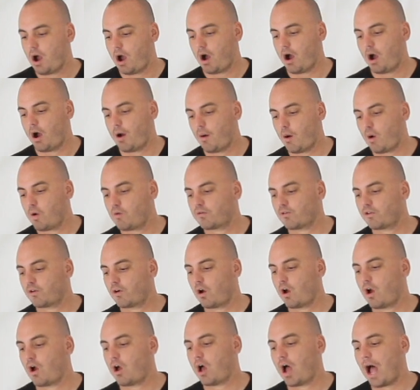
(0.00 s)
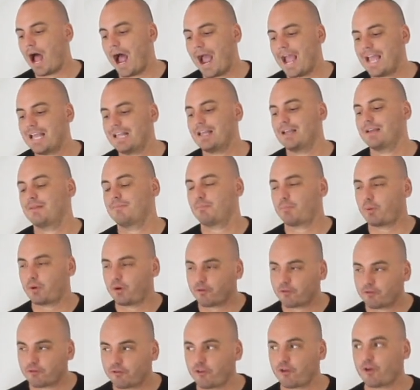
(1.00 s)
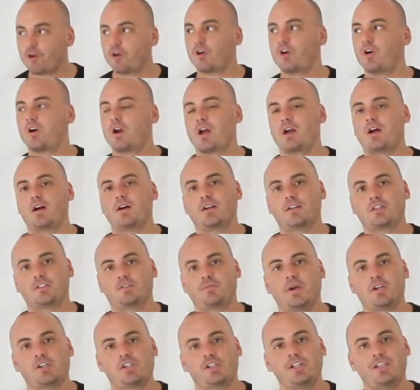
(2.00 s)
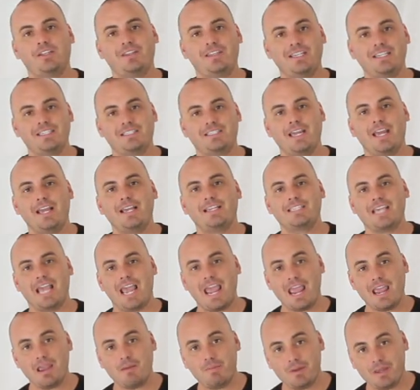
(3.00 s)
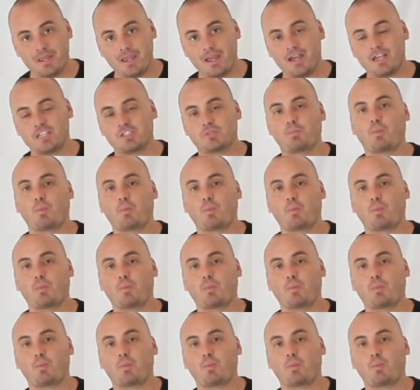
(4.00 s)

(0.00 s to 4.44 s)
overall, I prefer, especially these days, ABS